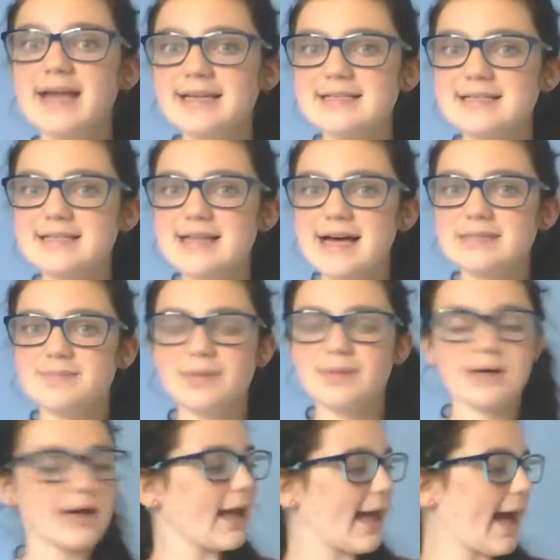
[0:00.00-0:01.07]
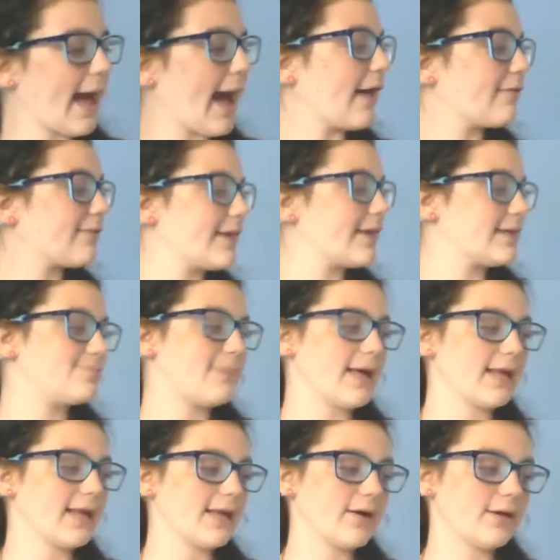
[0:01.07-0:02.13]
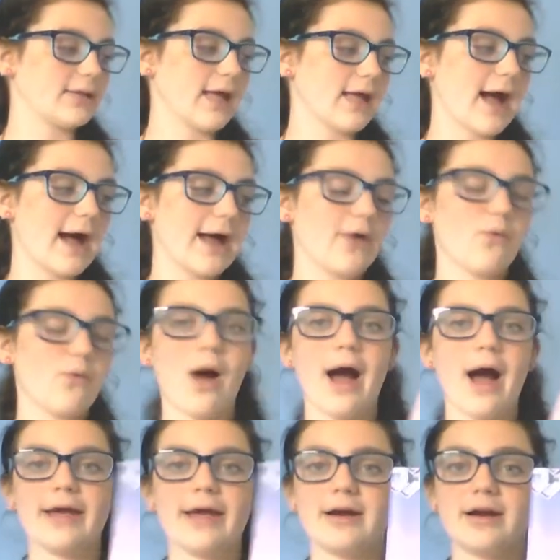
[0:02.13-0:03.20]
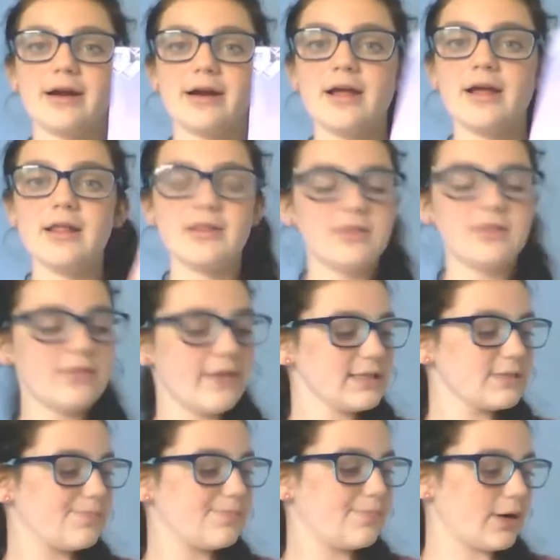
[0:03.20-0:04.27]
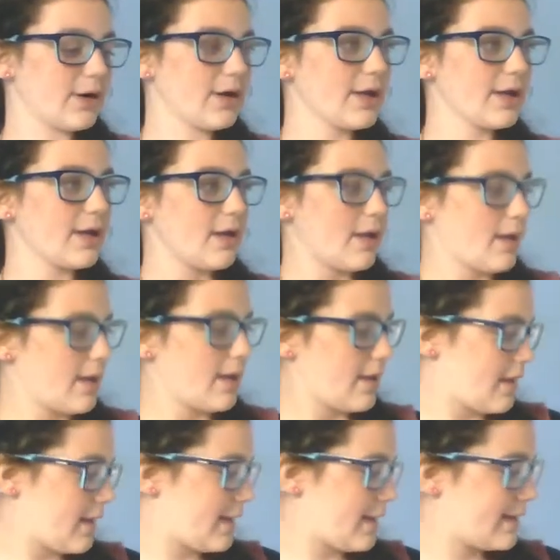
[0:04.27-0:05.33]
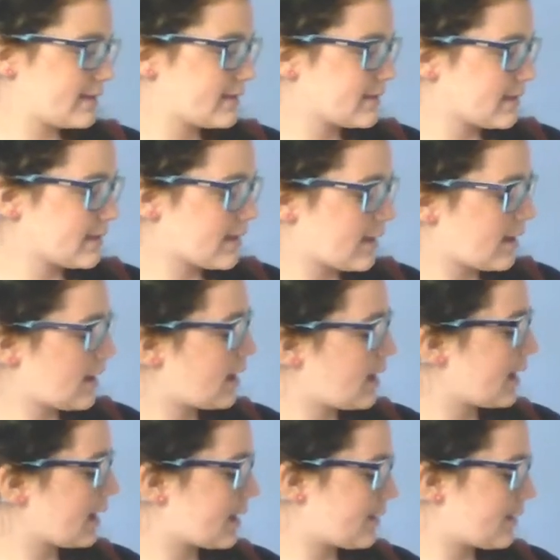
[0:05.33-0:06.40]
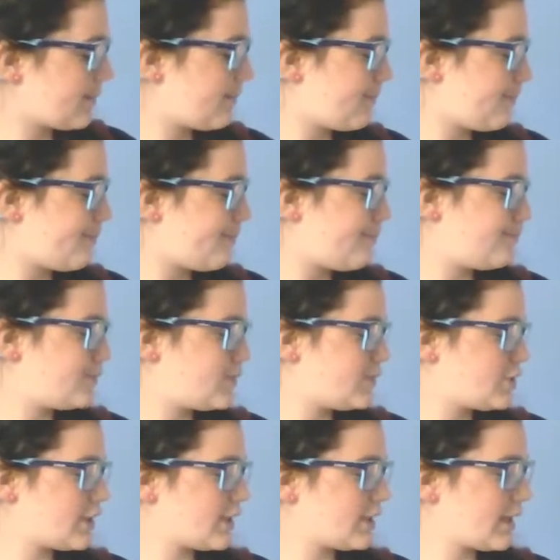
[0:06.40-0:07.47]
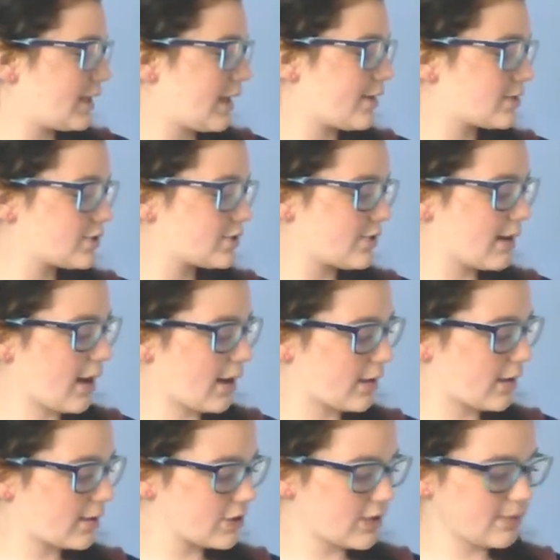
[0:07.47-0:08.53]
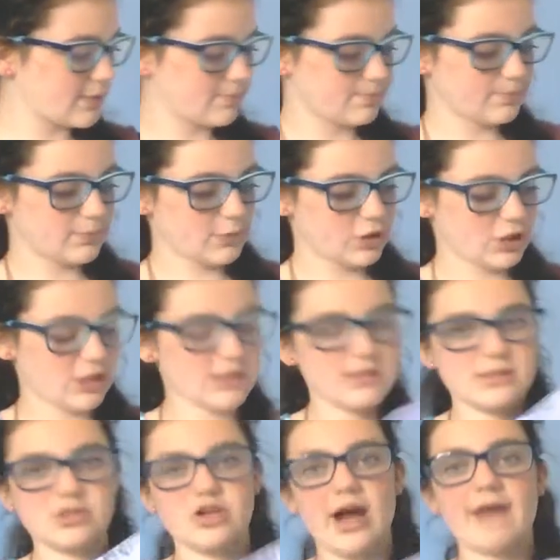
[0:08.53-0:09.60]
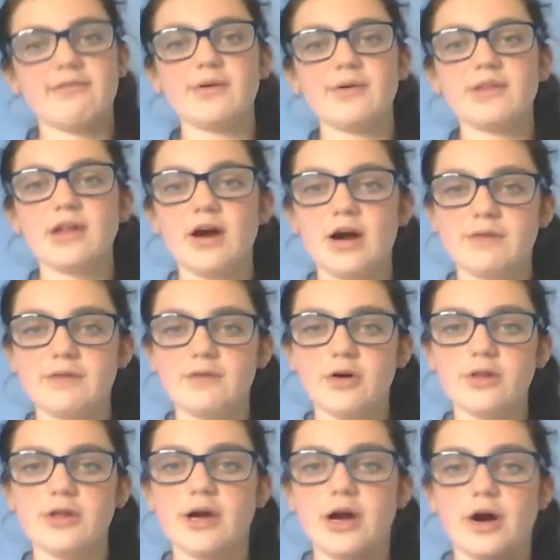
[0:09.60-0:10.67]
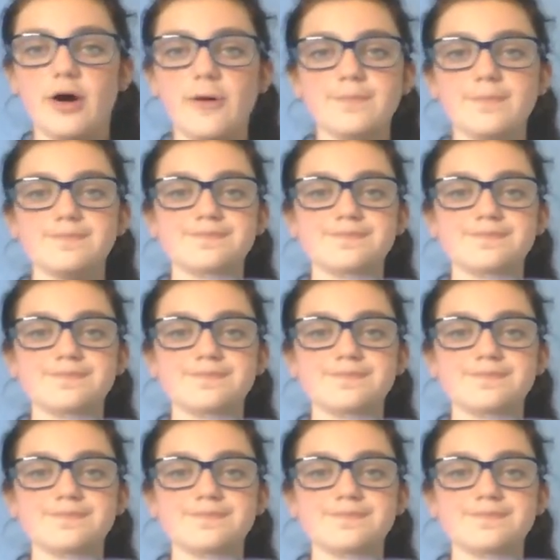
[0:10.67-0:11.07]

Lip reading: to last book I have is Betty on the High Wire. This book is like, she goes to she's traveling with a carnival, the girl,